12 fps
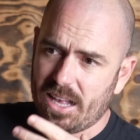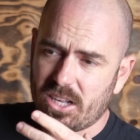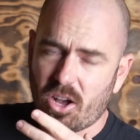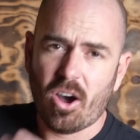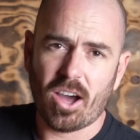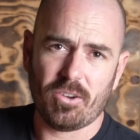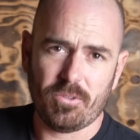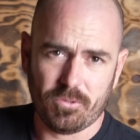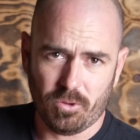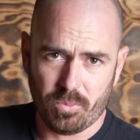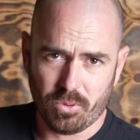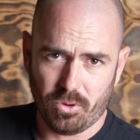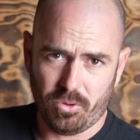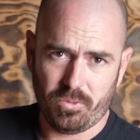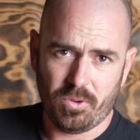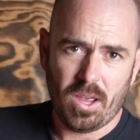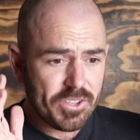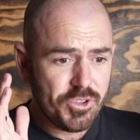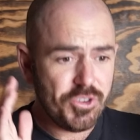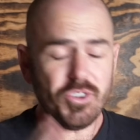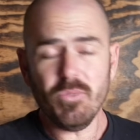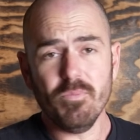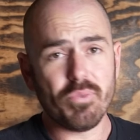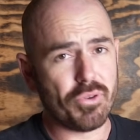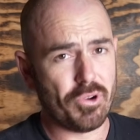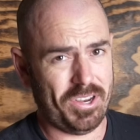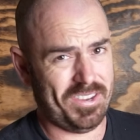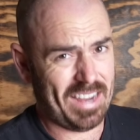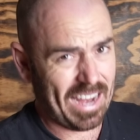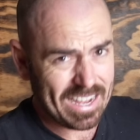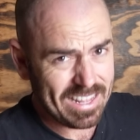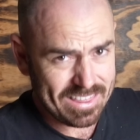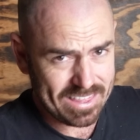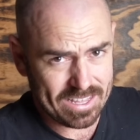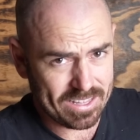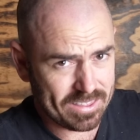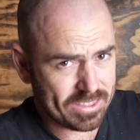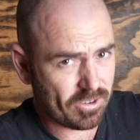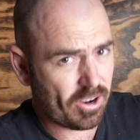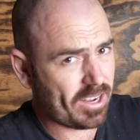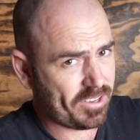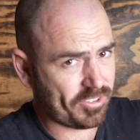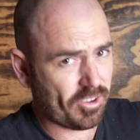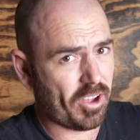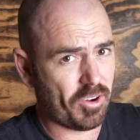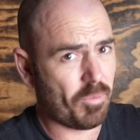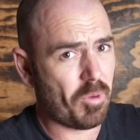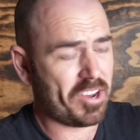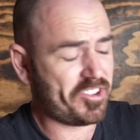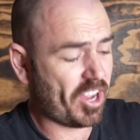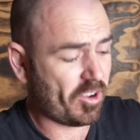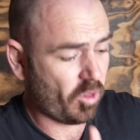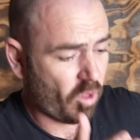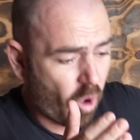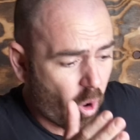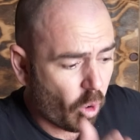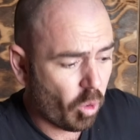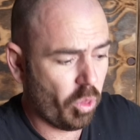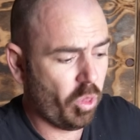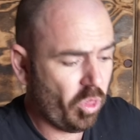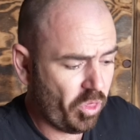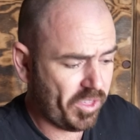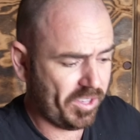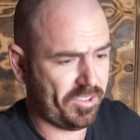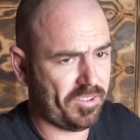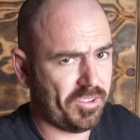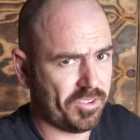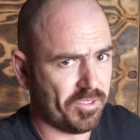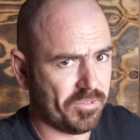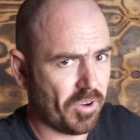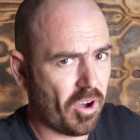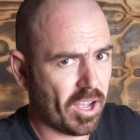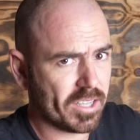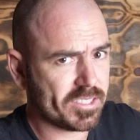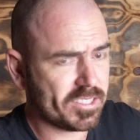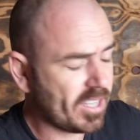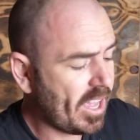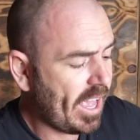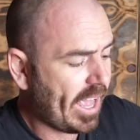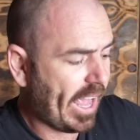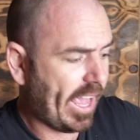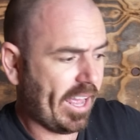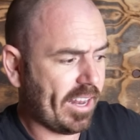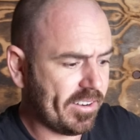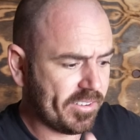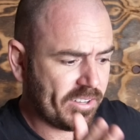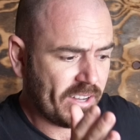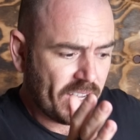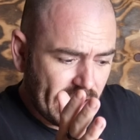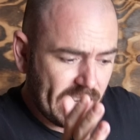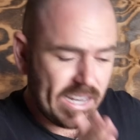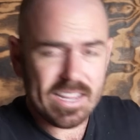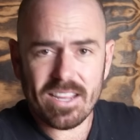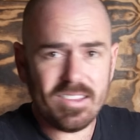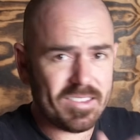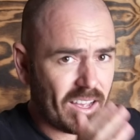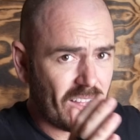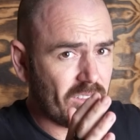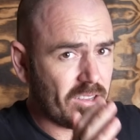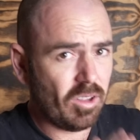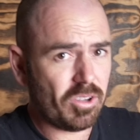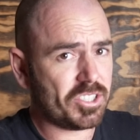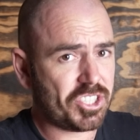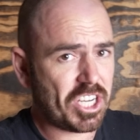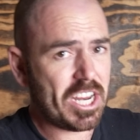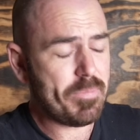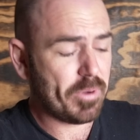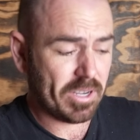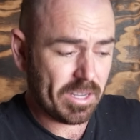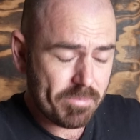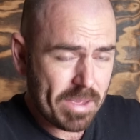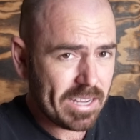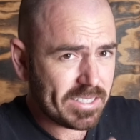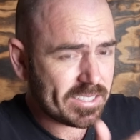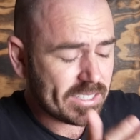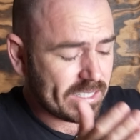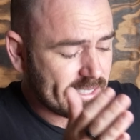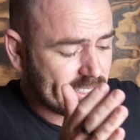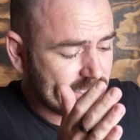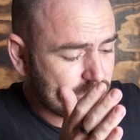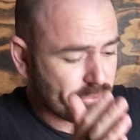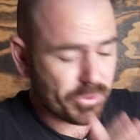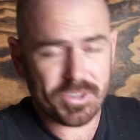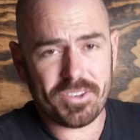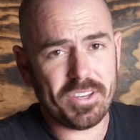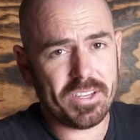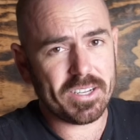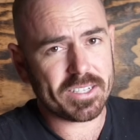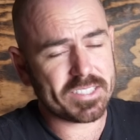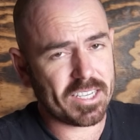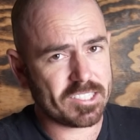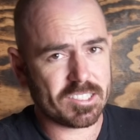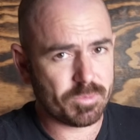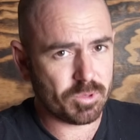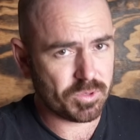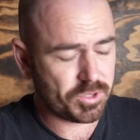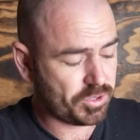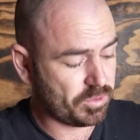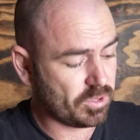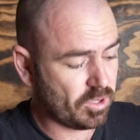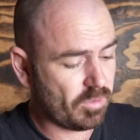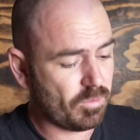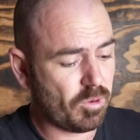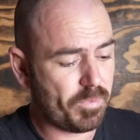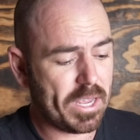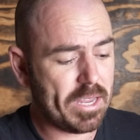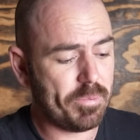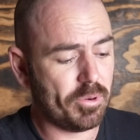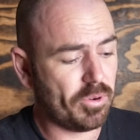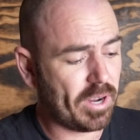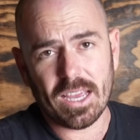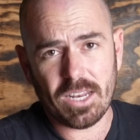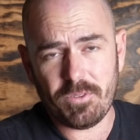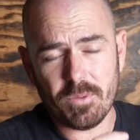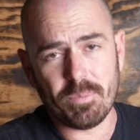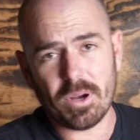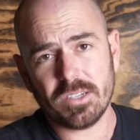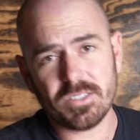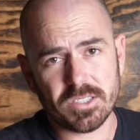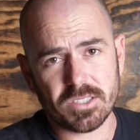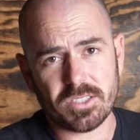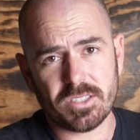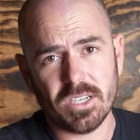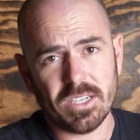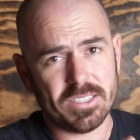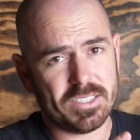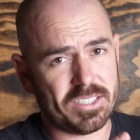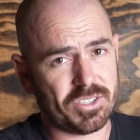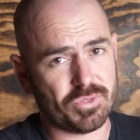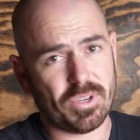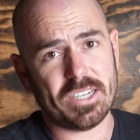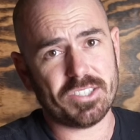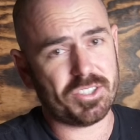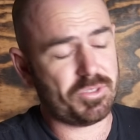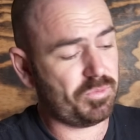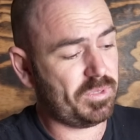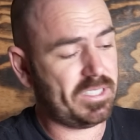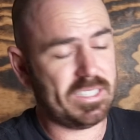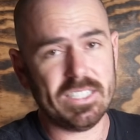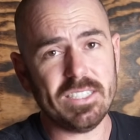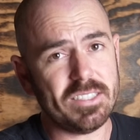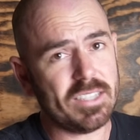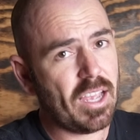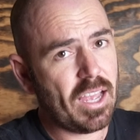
kind of foolproof. You can print anything that I design on my channel on this device, and it is a lot cheaper. It makes printing accessible to a lot more people. And if your budget's stretched with this,